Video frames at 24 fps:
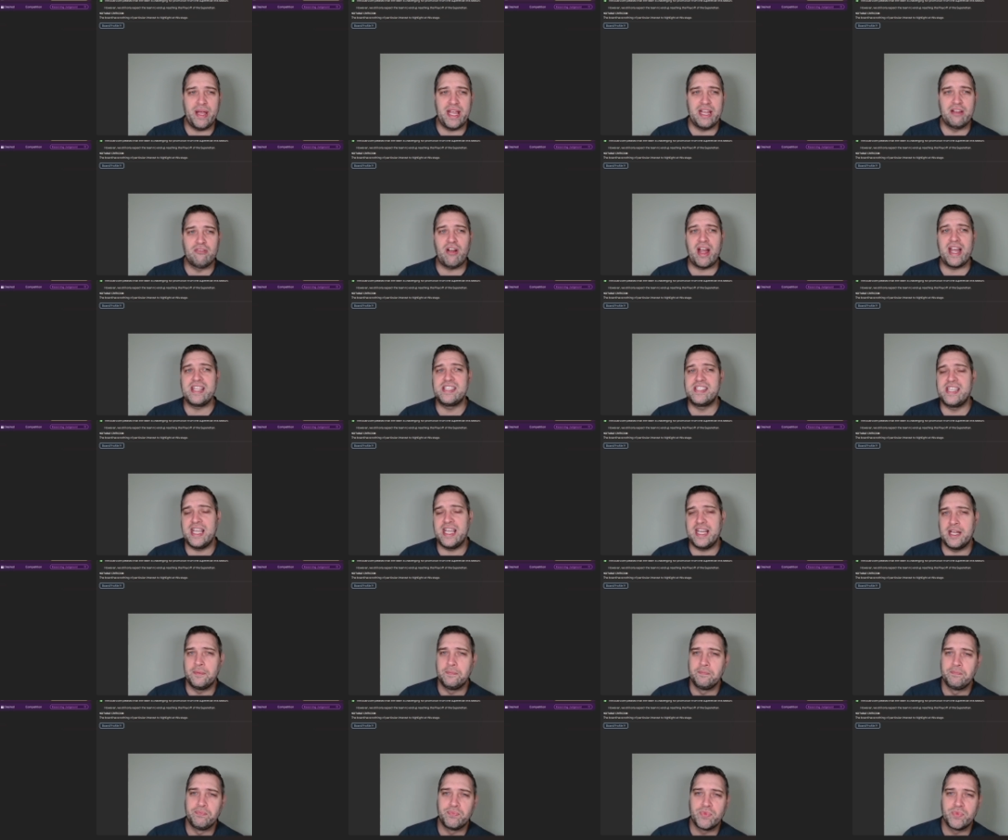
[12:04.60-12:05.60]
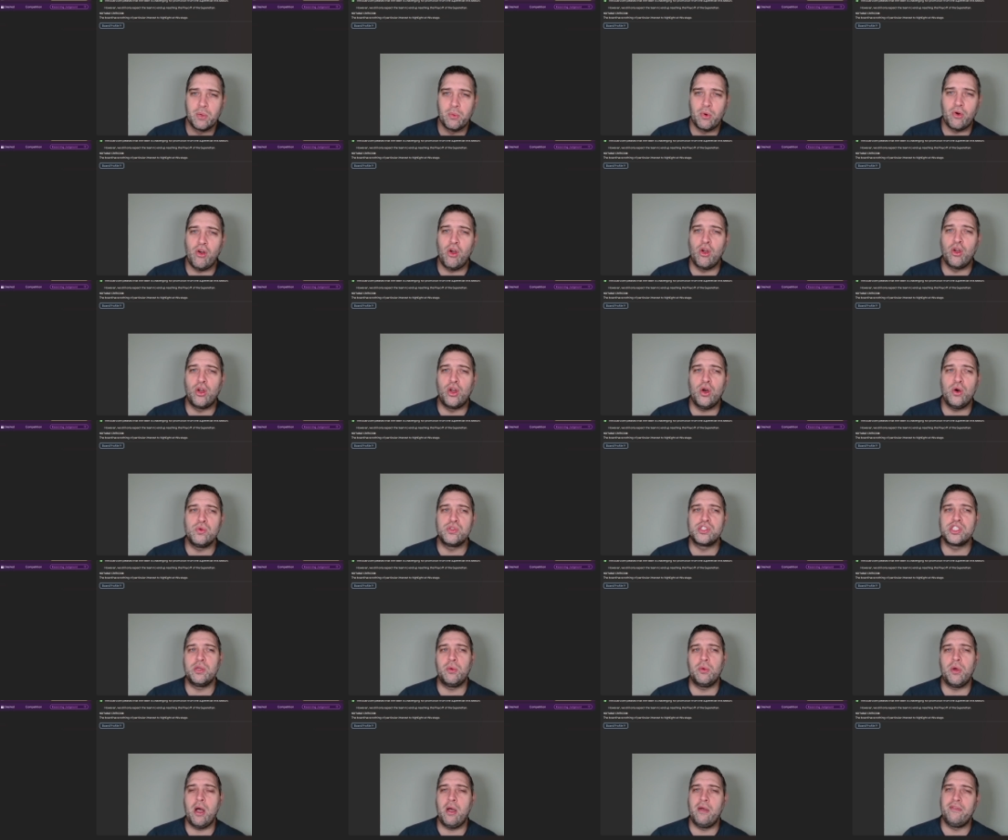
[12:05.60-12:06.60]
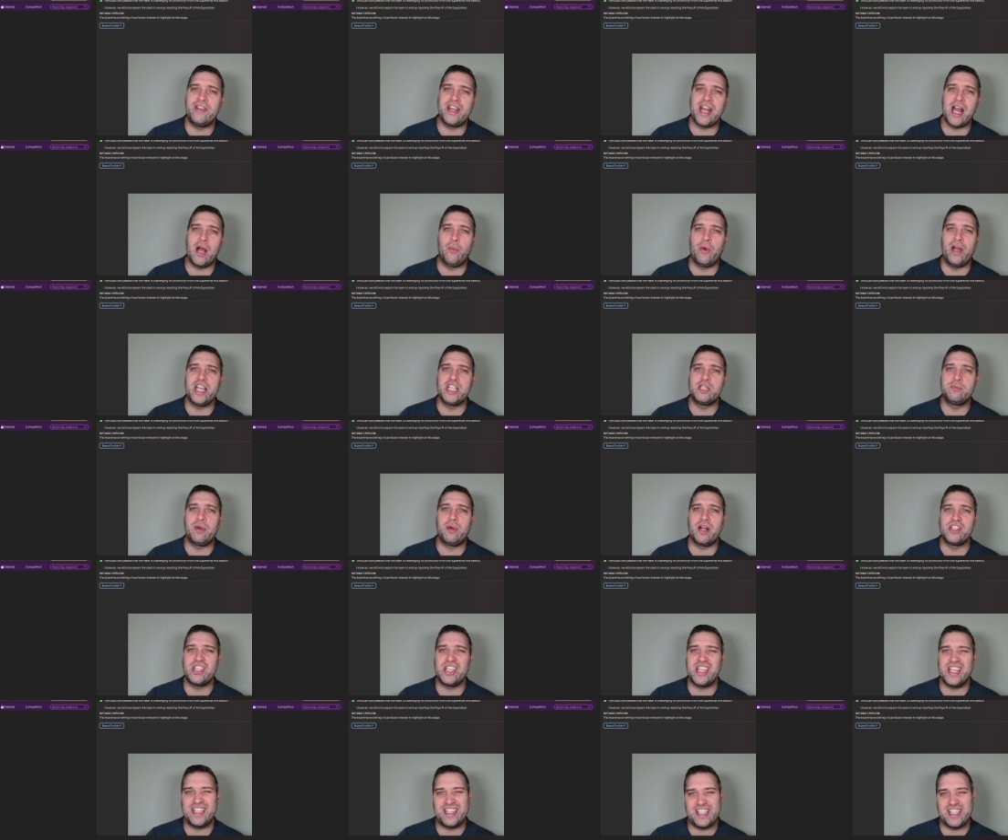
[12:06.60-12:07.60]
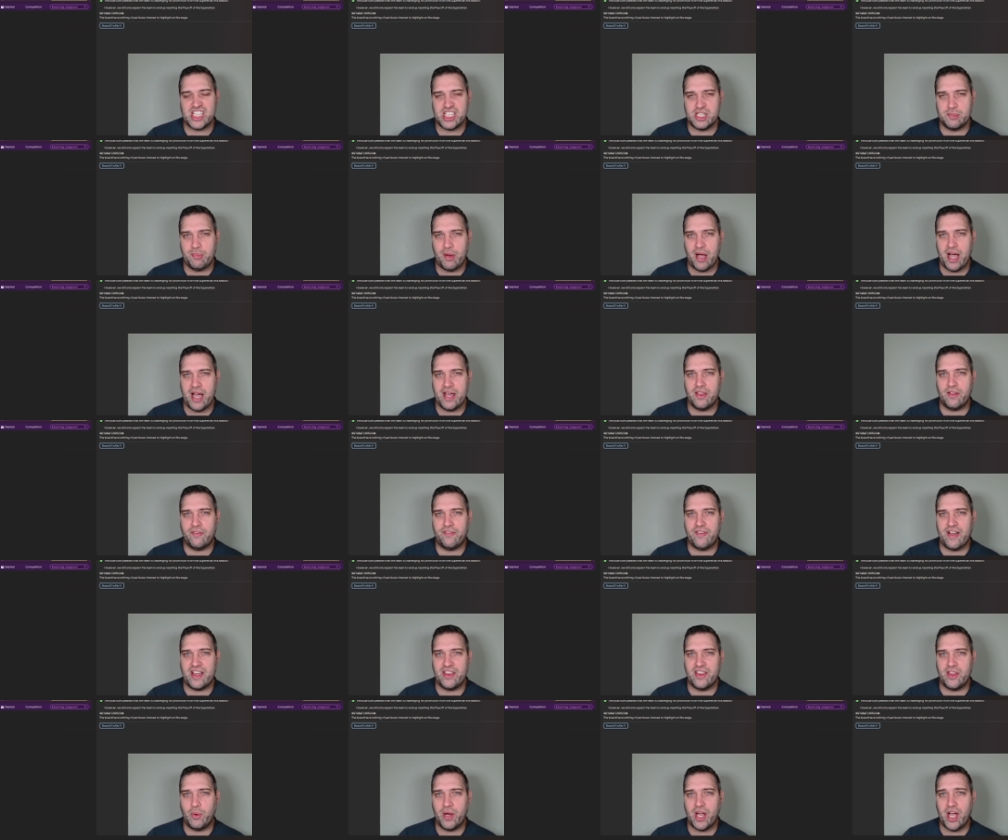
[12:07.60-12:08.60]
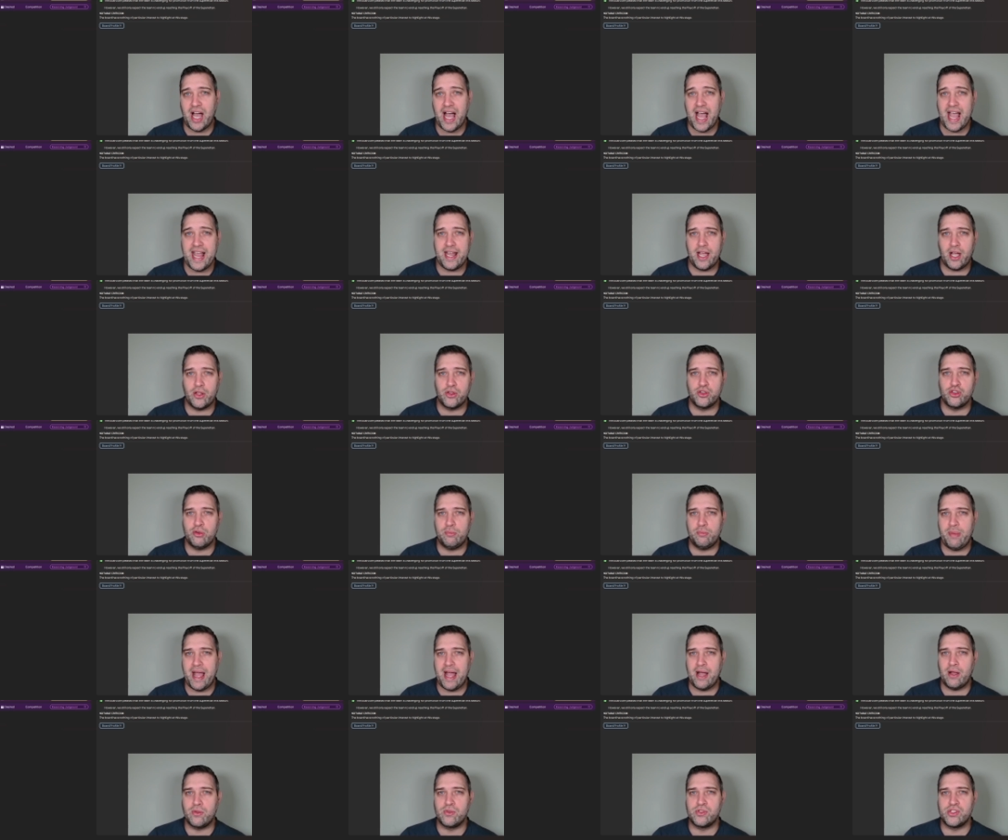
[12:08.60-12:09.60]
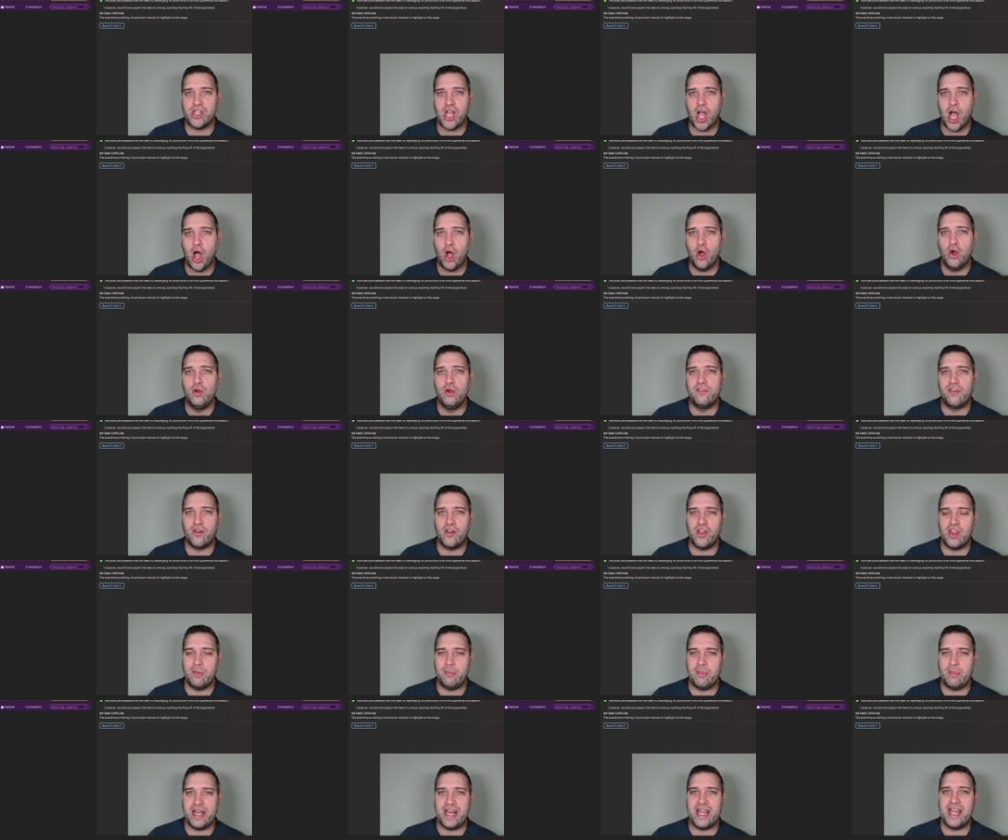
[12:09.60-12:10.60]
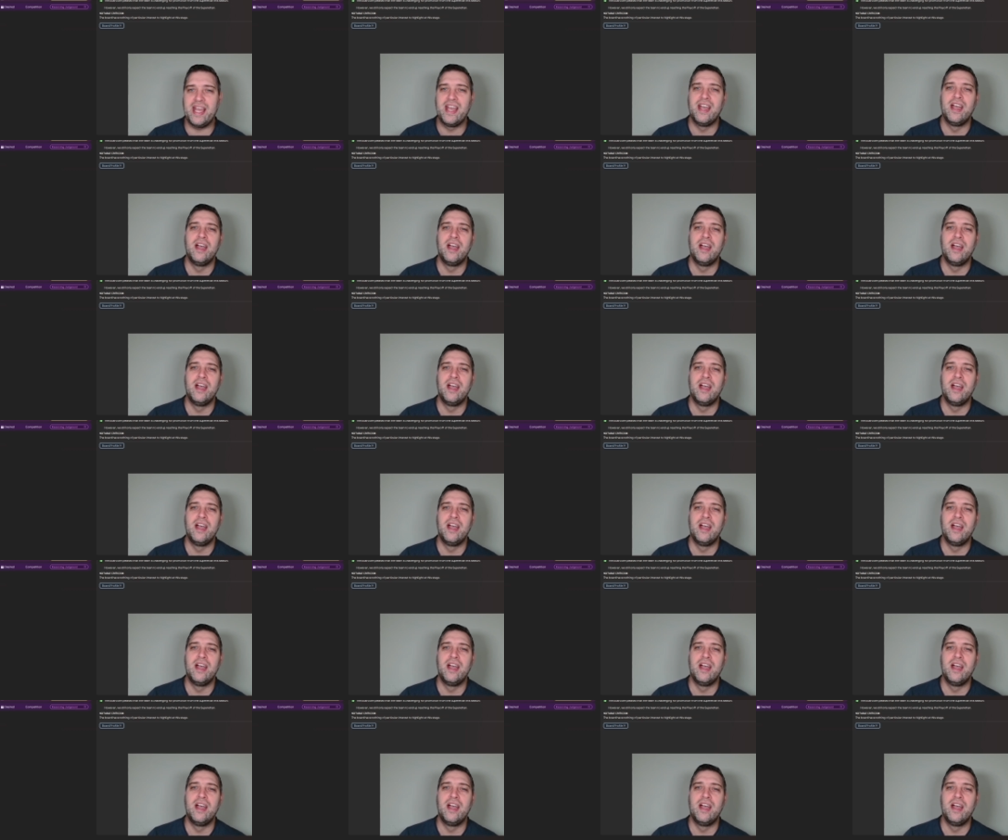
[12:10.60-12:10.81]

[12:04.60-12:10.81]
rating. We're on course to work within our wage budget, despite the fact that we are £800 over at the minute.